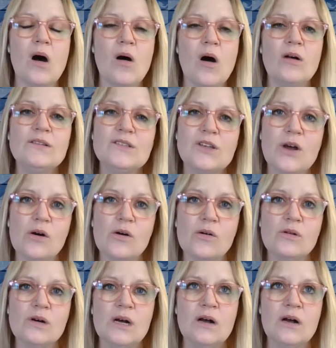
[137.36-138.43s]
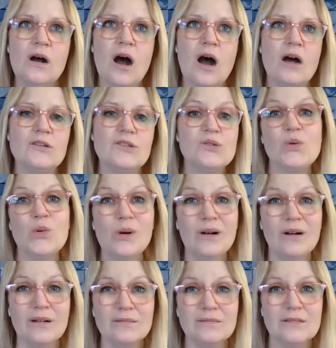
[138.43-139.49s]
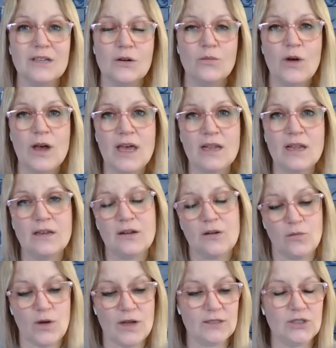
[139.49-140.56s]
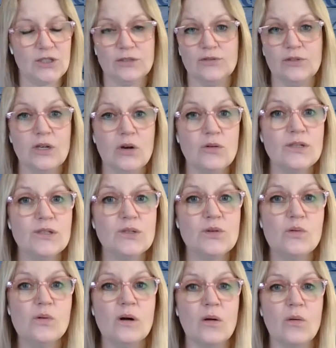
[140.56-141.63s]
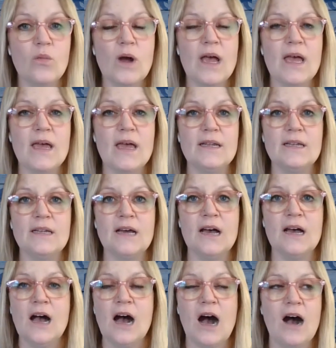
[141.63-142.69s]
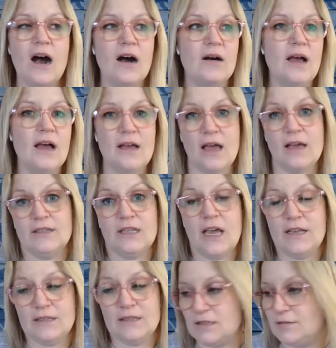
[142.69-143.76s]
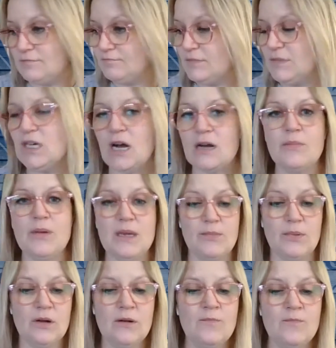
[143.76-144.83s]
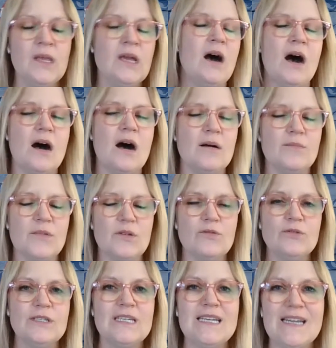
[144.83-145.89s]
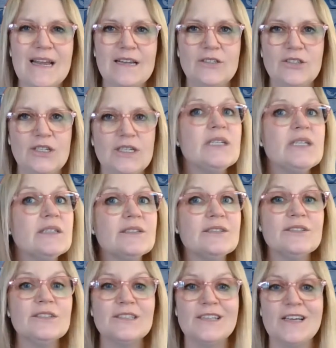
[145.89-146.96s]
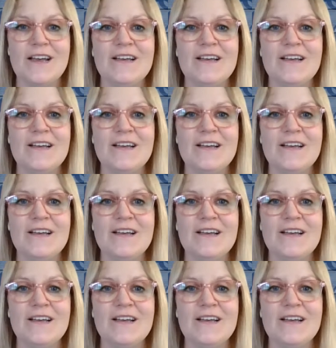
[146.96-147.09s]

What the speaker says: Also, school. When children go to school, when as young people through teenage years,